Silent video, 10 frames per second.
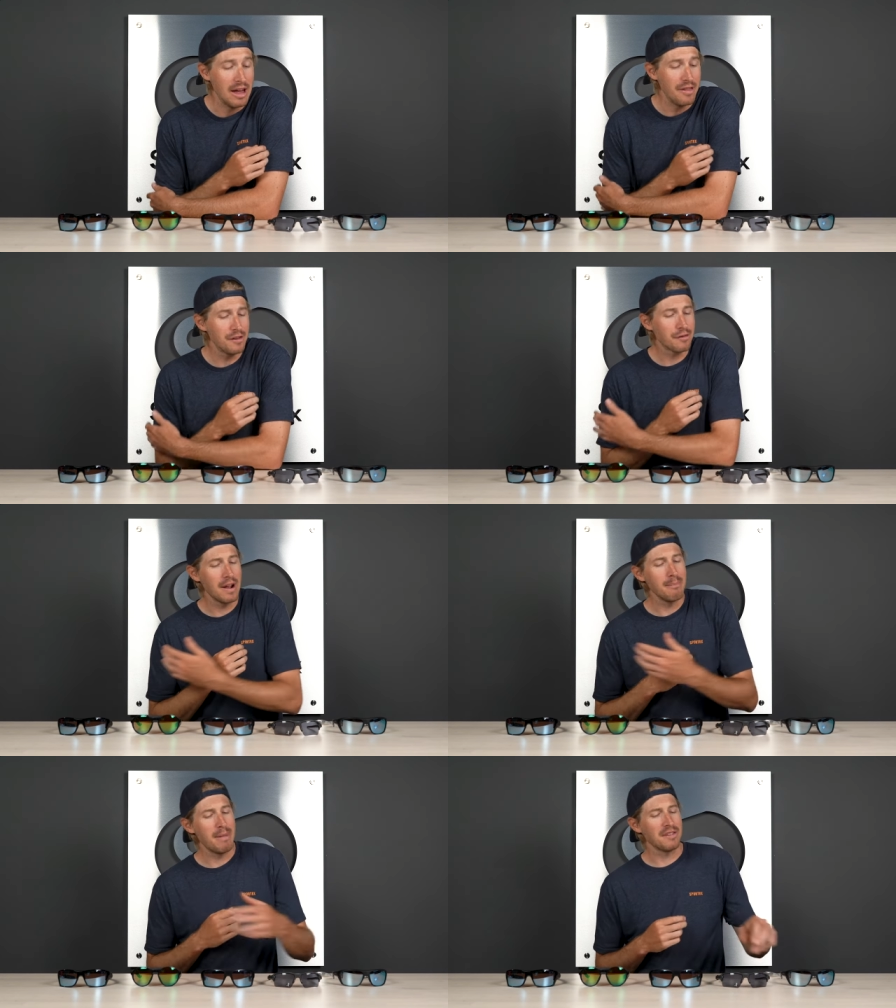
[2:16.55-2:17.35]
This
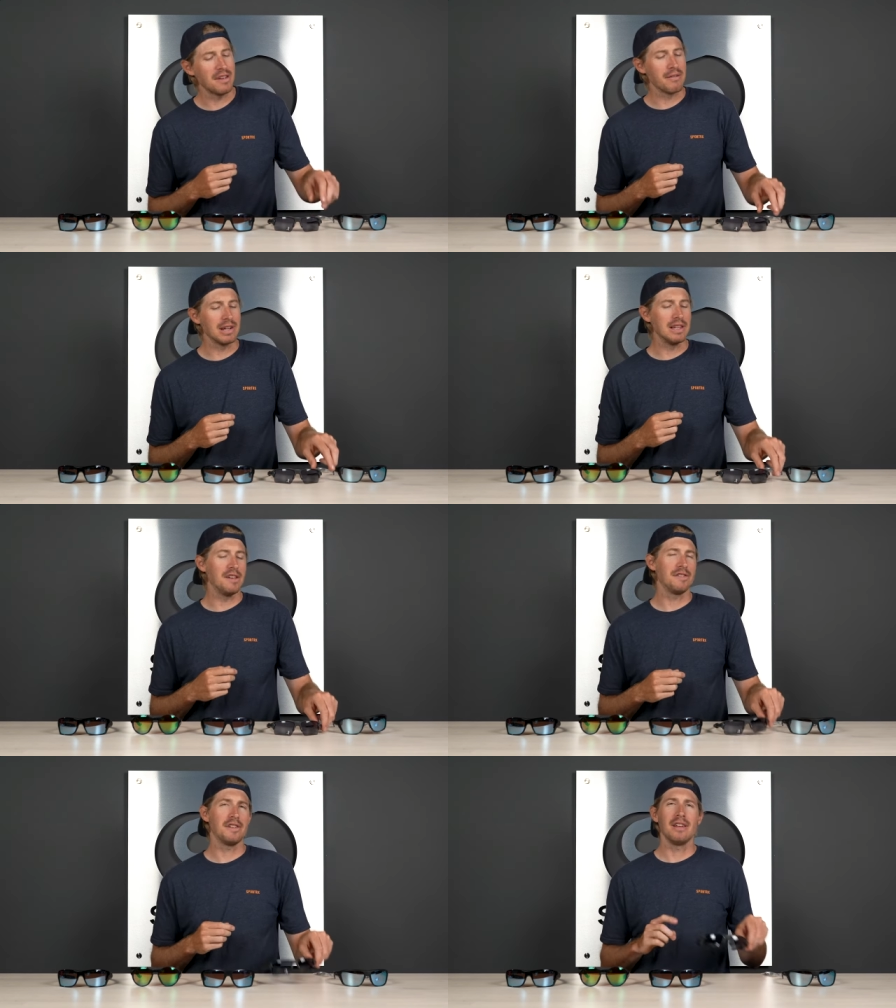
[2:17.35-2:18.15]
frame makes every
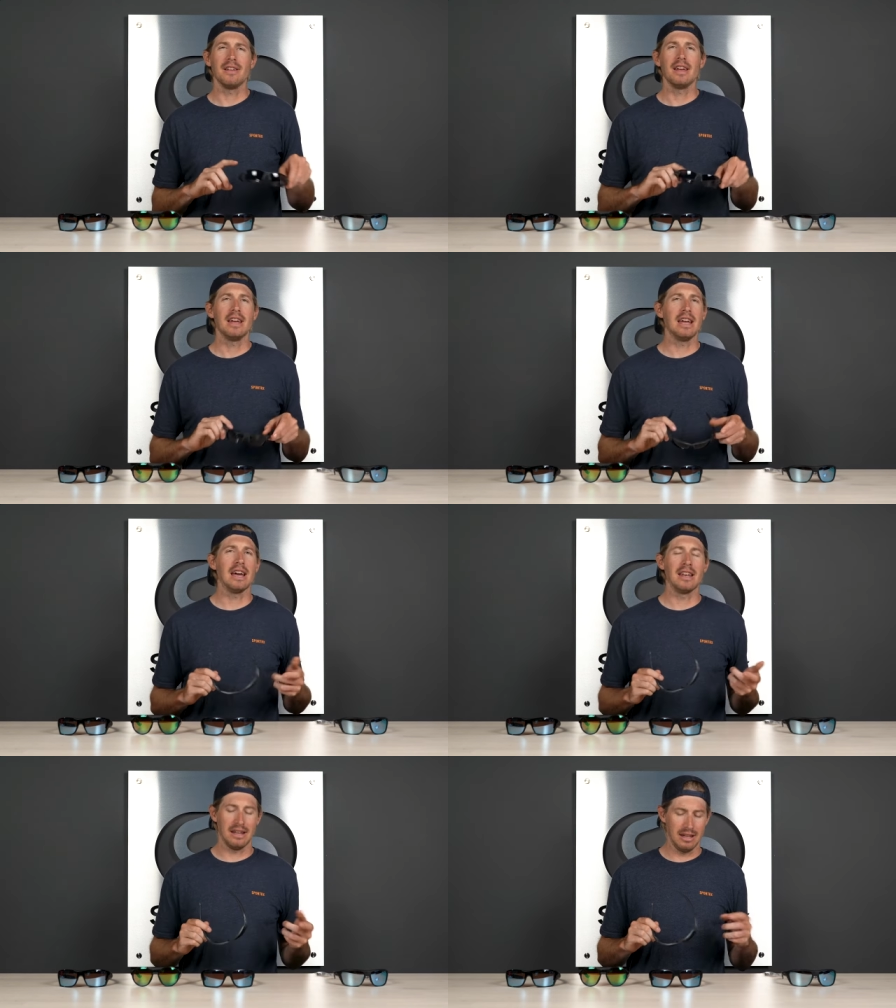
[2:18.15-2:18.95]
list
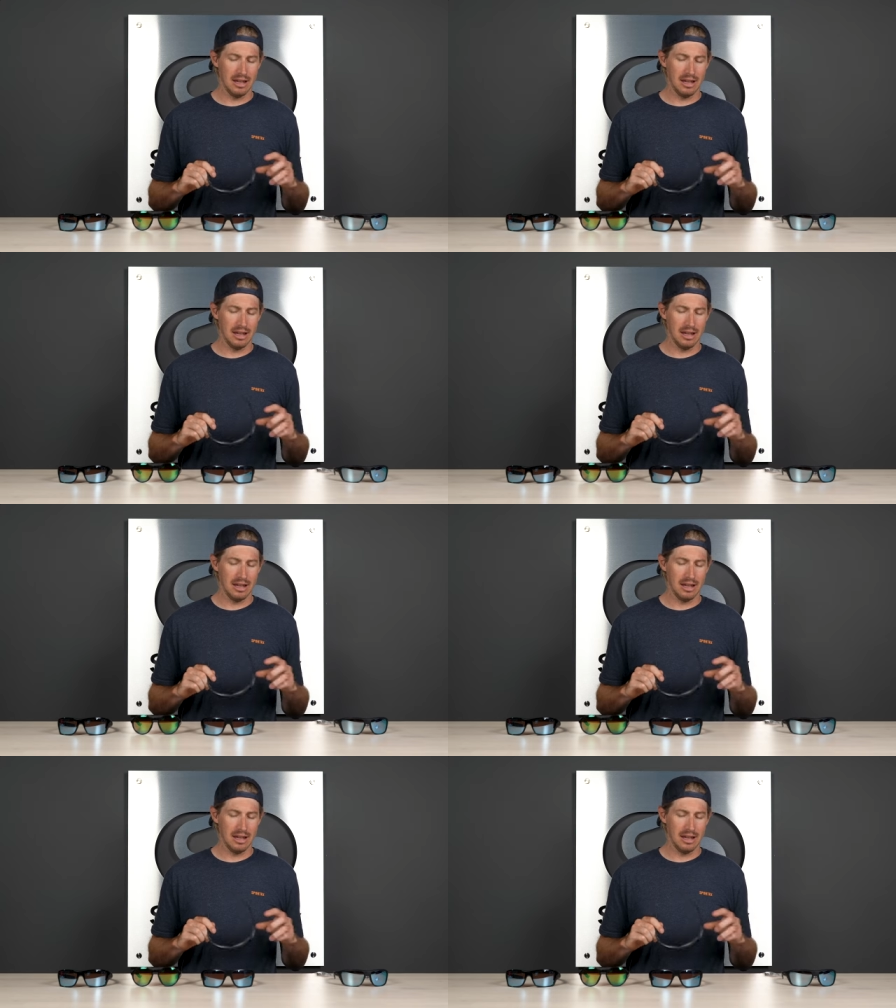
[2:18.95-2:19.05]
and